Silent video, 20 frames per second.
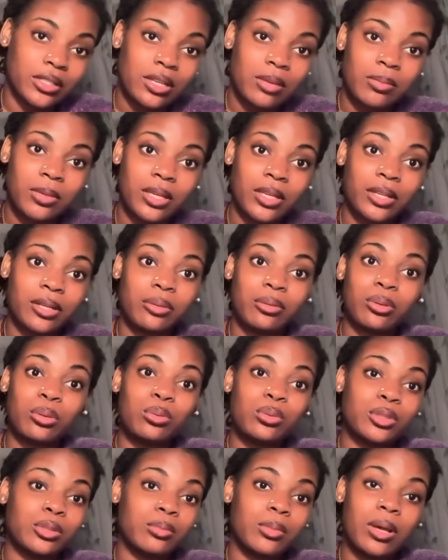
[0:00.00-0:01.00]
I be in here
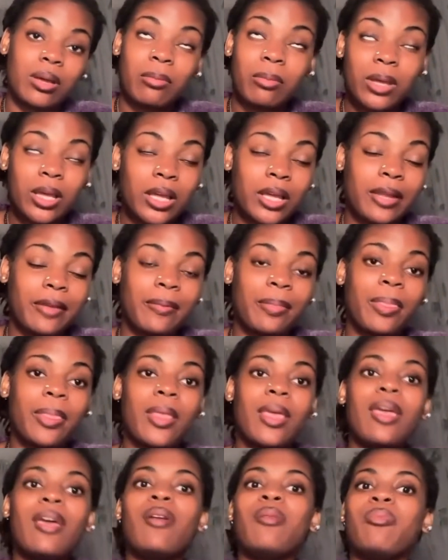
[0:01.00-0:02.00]
losing my mind.
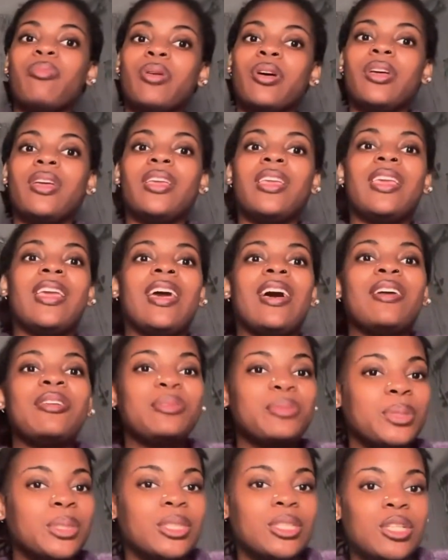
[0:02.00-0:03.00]
But yeah,
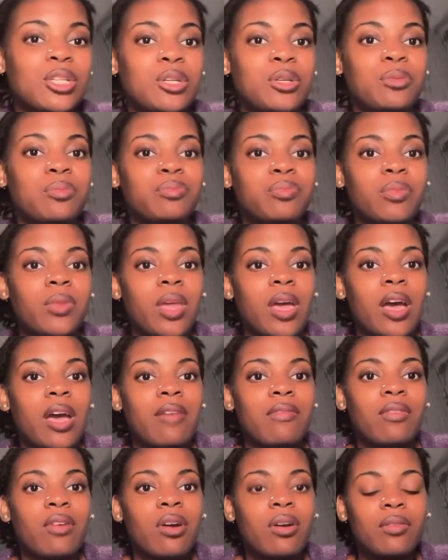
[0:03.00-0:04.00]
so
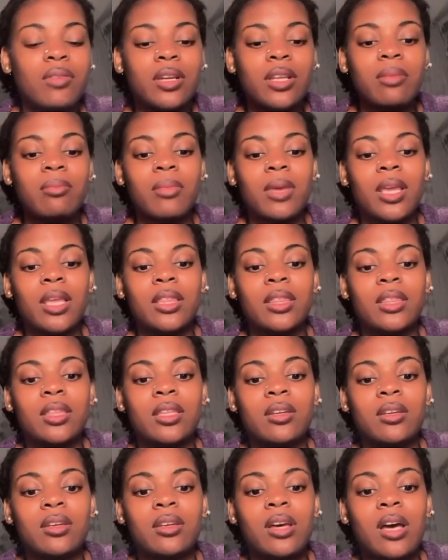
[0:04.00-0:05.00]
I've already made
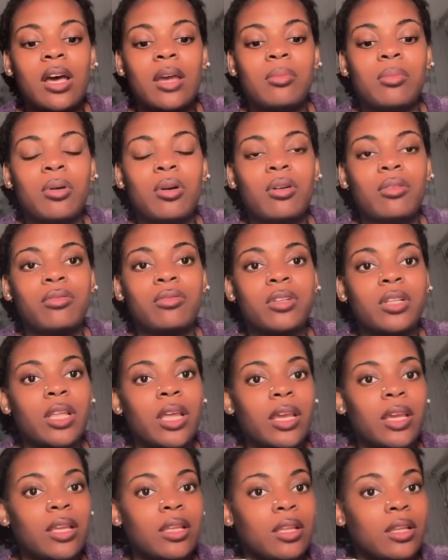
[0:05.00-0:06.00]
the eyeball for
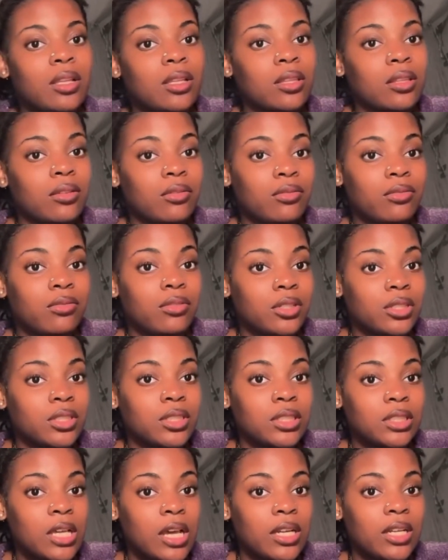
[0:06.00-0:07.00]
like the first
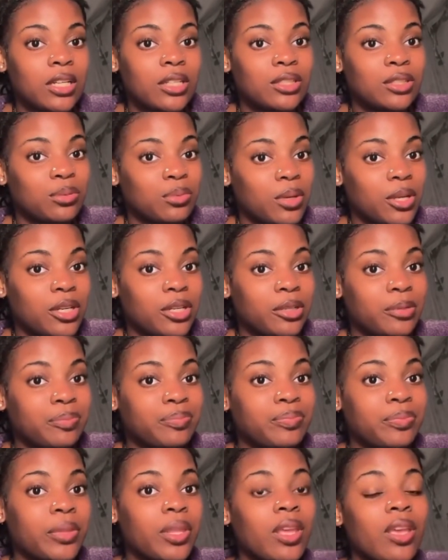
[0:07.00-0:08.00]
side of the sweater.
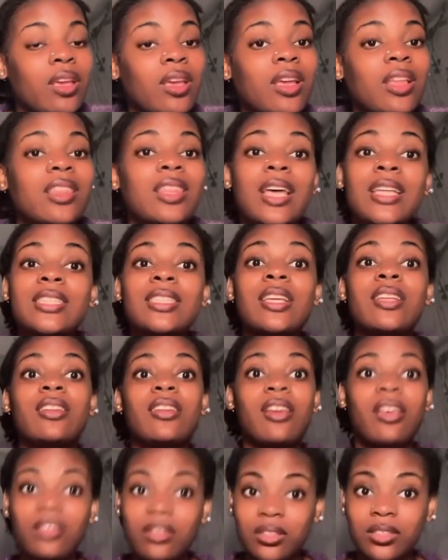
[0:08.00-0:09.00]
That's
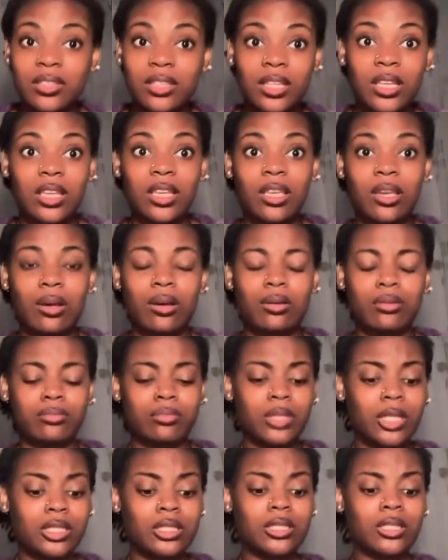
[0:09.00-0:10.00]
another thing, y'all.
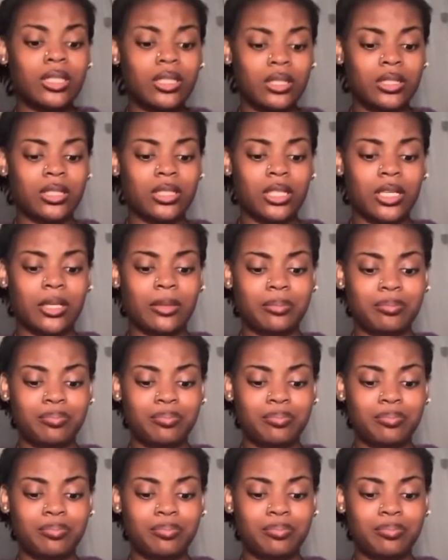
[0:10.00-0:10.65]
That's another thing.